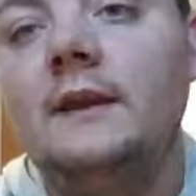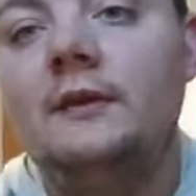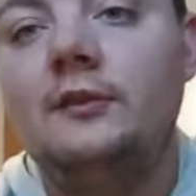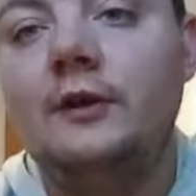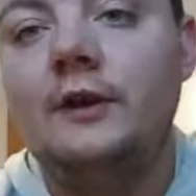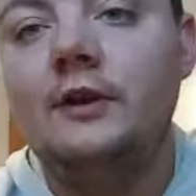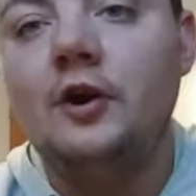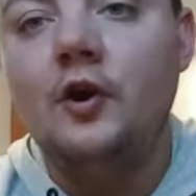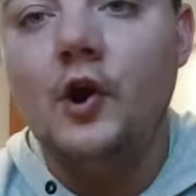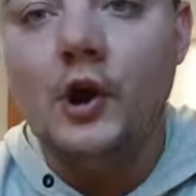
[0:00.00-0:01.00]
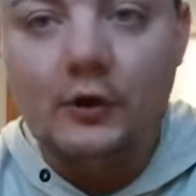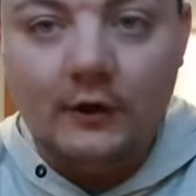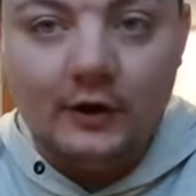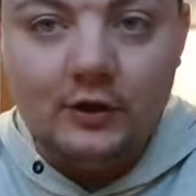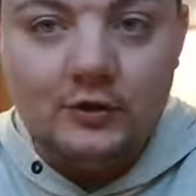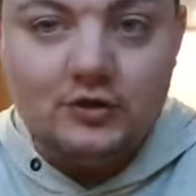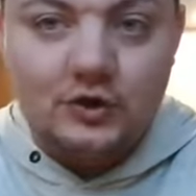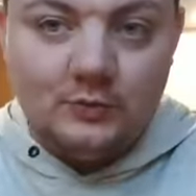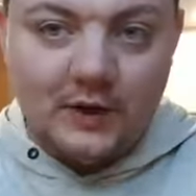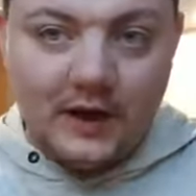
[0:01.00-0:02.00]
He's a great guy, great
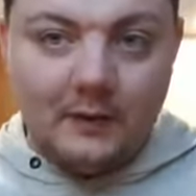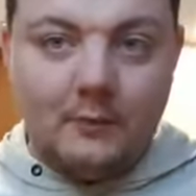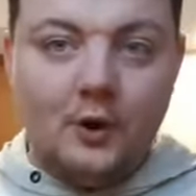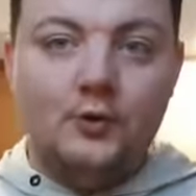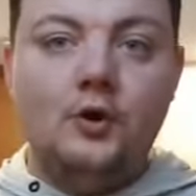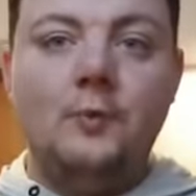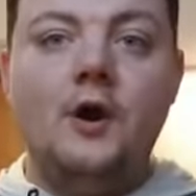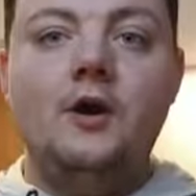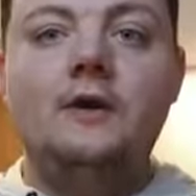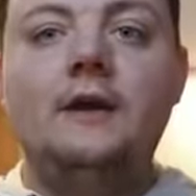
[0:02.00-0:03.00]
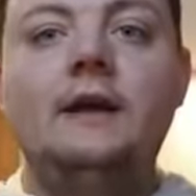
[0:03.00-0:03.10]
YouTuber, Pokemon.